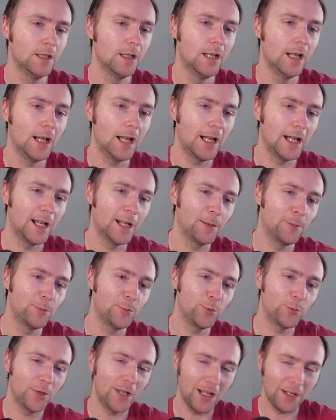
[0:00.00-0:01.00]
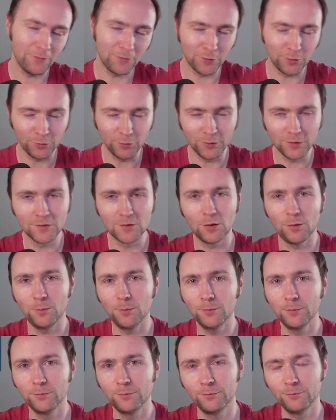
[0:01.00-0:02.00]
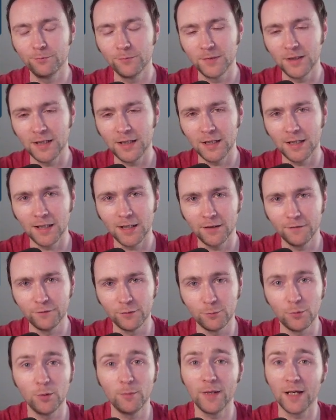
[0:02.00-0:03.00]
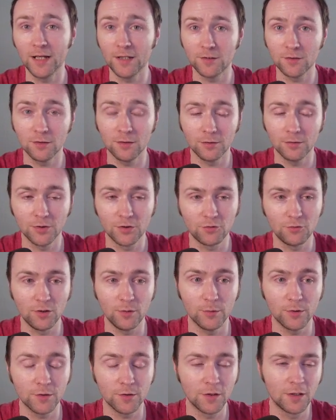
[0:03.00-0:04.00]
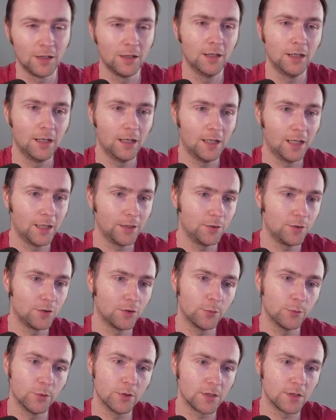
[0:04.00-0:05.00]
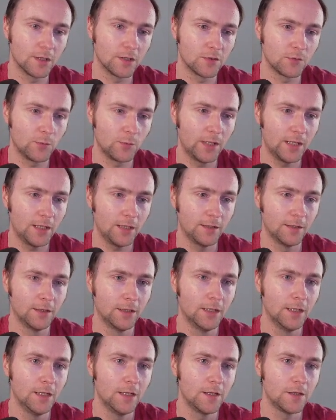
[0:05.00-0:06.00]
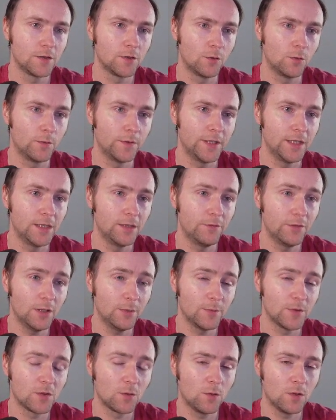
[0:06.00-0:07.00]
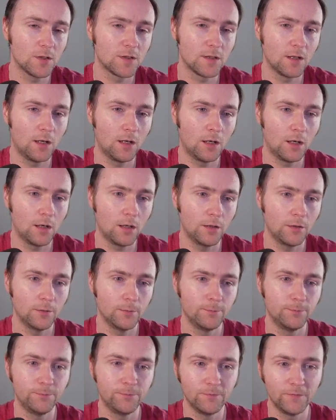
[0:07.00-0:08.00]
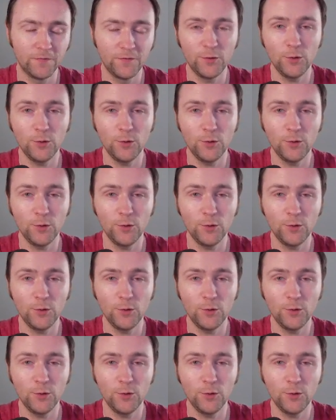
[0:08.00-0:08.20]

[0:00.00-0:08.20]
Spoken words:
But we have included some football manager streamers and YouTubers as well. So the development squads are full